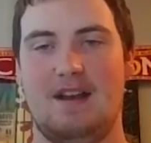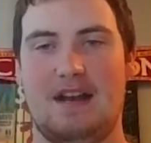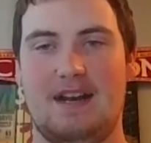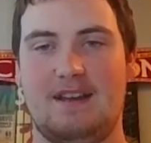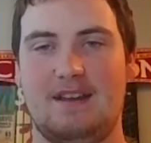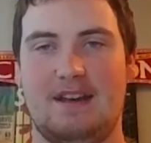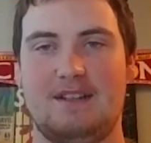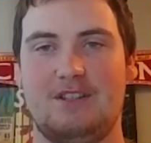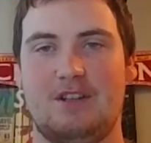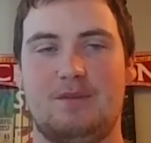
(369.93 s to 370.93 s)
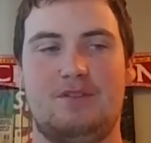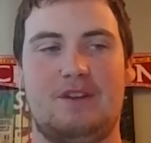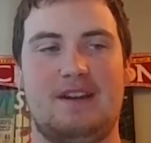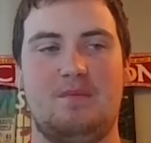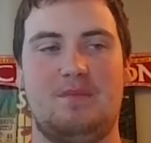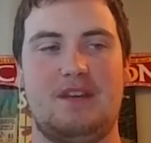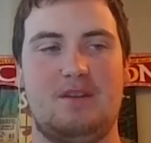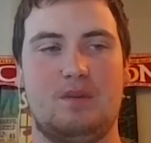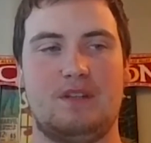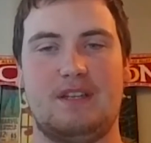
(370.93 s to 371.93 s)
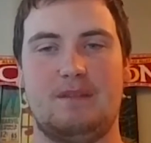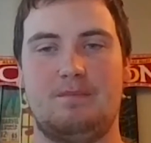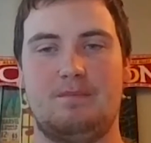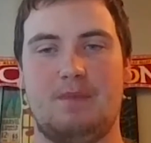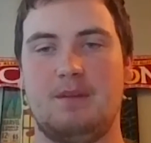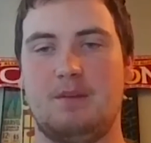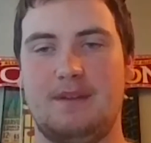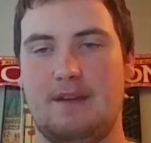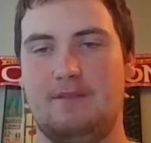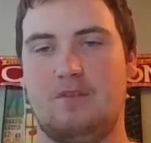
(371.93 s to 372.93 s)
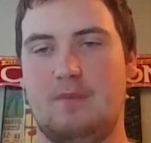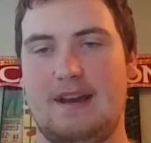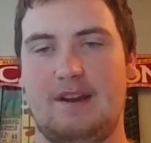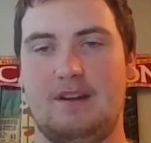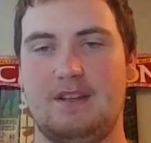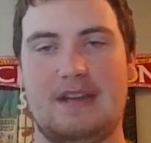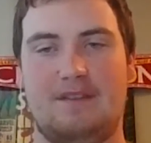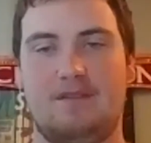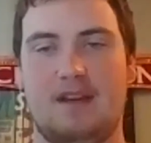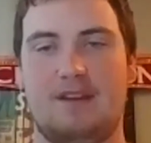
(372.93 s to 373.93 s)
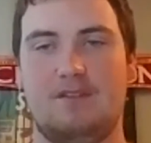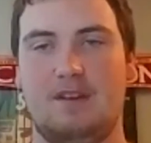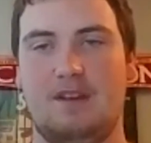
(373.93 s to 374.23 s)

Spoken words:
I stopped trying PE once they bumped me down from higher to Nat 5.